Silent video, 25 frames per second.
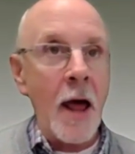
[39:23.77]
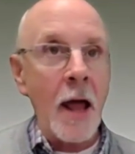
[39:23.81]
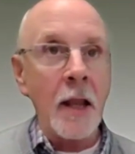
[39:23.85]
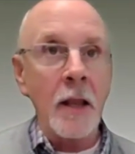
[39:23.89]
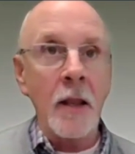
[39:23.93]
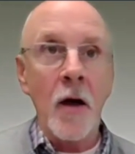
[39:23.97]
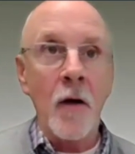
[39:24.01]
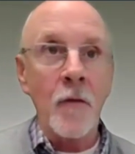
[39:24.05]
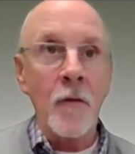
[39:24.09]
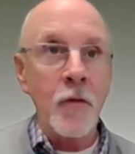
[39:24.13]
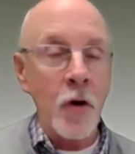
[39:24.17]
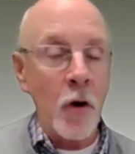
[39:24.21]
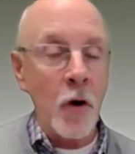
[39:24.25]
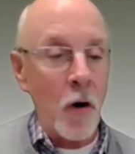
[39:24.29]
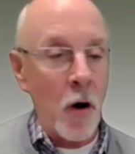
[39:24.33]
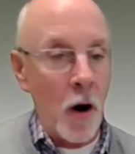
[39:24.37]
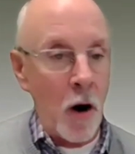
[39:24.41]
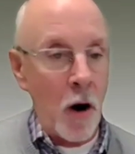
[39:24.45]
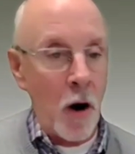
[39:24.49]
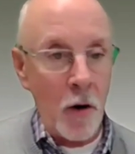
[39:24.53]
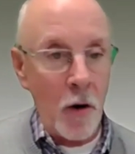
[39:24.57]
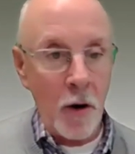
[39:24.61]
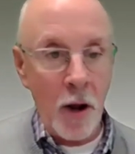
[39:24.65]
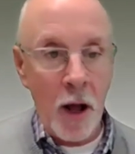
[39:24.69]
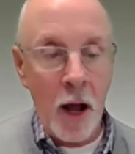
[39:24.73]
And I love
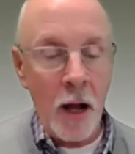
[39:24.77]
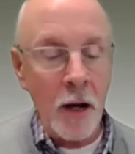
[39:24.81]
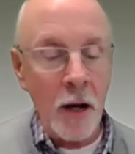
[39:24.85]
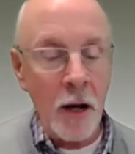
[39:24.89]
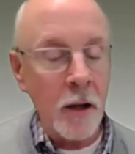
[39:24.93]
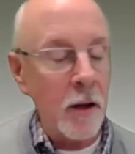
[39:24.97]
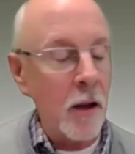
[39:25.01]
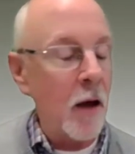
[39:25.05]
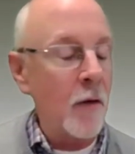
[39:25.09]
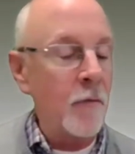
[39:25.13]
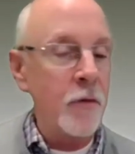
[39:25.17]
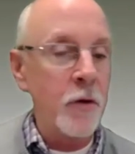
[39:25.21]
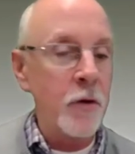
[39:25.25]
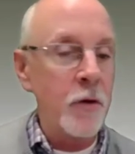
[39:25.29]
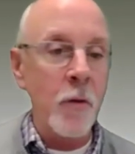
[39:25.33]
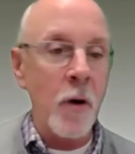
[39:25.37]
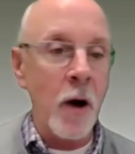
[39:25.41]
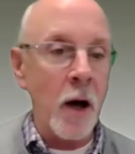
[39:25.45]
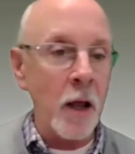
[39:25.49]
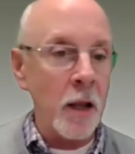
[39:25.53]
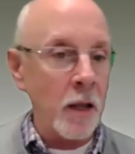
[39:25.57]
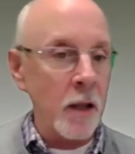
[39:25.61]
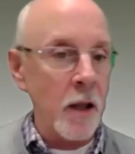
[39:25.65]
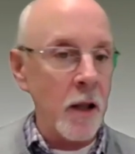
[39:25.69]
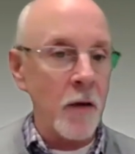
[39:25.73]
your heart. I
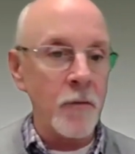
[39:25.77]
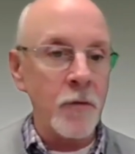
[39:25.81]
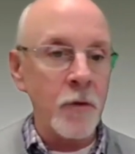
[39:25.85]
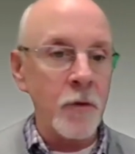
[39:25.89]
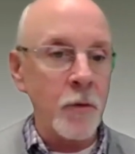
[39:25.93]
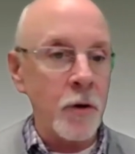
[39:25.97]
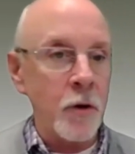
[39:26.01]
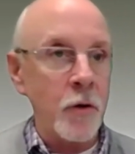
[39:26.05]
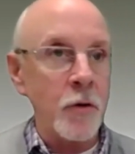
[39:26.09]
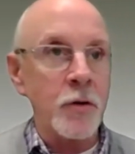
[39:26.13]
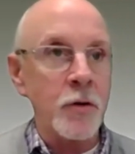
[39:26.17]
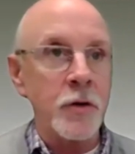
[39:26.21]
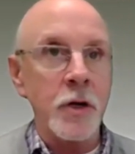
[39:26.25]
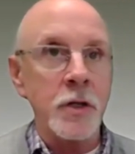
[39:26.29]
love you. I love you.